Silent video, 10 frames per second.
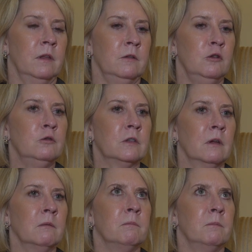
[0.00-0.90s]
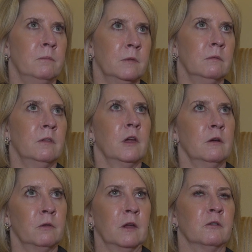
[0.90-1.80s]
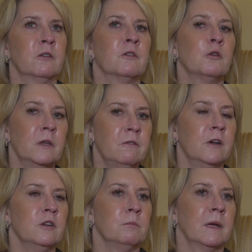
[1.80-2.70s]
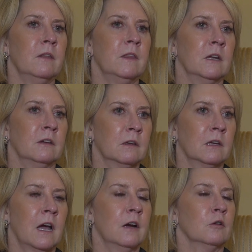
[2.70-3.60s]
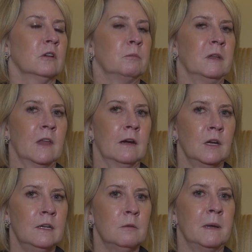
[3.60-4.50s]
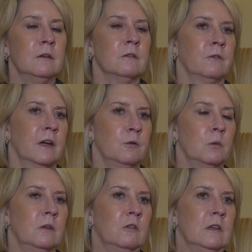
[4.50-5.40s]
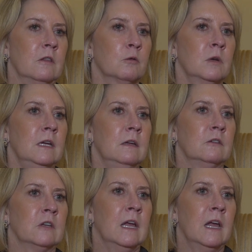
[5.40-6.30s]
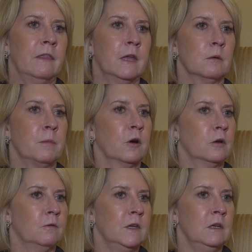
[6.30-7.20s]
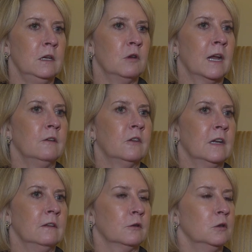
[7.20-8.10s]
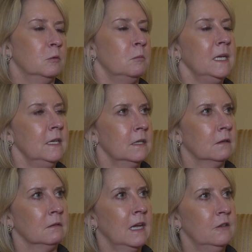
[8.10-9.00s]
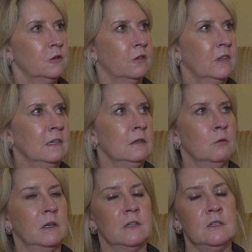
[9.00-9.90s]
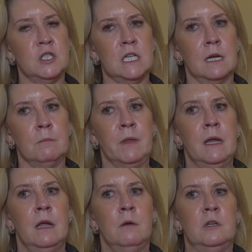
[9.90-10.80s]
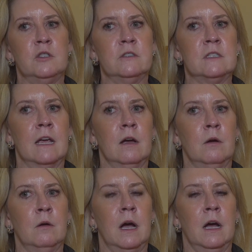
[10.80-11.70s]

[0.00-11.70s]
news. They're solely funded by the Congress, but they're independent 501c3s that are part of the United States Global Media Agency, USAGM, which is now